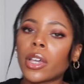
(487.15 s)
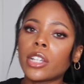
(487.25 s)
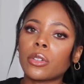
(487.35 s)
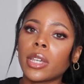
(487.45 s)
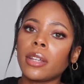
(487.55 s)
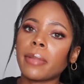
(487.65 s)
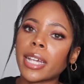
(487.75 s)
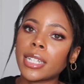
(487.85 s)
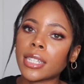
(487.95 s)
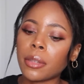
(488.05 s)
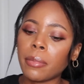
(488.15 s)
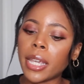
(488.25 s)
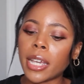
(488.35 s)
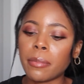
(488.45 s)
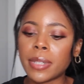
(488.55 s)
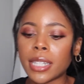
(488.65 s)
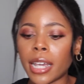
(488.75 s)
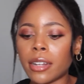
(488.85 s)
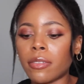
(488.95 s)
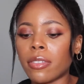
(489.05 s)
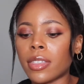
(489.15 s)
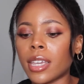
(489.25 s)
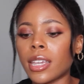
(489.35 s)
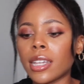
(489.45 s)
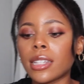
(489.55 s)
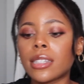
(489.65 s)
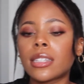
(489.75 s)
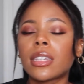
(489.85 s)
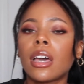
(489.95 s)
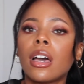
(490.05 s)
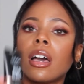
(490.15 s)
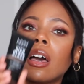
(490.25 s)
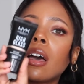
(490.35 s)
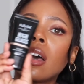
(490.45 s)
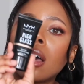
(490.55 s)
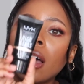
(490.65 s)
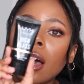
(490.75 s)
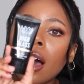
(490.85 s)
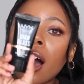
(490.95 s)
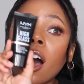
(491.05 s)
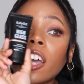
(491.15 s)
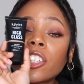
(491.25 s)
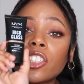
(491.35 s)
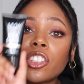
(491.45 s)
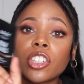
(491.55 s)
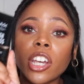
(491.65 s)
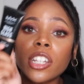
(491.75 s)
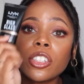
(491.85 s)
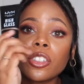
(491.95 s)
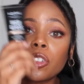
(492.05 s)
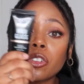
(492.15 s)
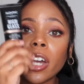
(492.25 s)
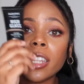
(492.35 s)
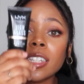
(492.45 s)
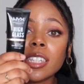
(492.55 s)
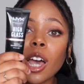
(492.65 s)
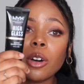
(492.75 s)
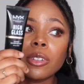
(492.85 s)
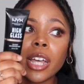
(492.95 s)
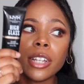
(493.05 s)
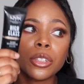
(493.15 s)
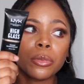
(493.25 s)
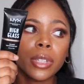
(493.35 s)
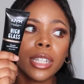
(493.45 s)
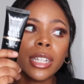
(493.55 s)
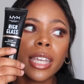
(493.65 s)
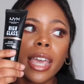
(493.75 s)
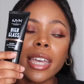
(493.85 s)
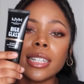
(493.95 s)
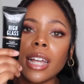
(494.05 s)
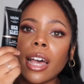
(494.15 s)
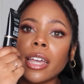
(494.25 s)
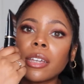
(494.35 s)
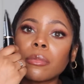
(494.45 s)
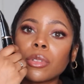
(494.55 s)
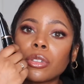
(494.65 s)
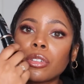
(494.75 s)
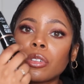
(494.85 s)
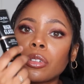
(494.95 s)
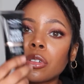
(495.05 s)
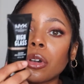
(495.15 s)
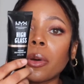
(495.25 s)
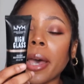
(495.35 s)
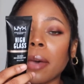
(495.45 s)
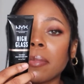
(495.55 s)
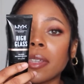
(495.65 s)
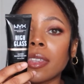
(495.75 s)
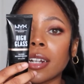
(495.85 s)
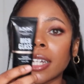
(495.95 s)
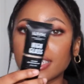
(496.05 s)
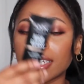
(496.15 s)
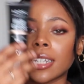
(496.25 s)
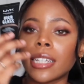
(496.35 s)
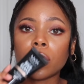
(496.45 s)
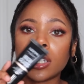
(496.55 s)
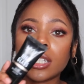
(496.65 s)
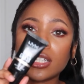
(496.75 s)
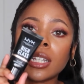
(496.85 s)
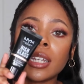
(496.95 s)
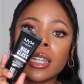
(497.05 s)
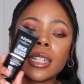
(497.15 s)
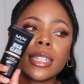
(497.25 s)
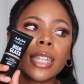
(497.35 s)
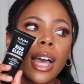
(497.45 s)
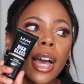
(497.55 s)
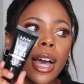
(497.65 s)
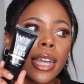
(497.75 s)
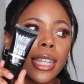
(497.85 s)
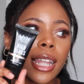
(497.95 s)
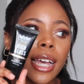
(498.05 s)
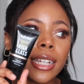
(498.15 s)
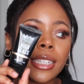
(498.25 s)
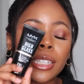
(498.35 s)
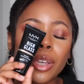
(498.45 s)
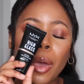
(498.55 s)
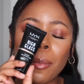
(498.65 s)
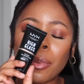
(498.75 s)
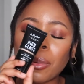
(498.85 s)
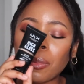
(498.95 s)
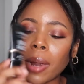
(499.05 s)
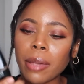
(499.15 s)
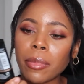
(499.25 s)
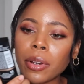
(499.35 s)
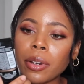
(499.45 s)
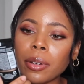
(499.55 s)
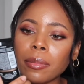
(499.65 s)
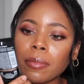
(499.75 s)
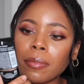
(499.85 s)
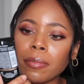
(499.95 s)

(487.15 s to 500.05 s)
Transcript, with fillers: okay so getting back into the makeup side of things I just tried this out last week and I am so happy that I did. So this is the NYX High Glass Primer.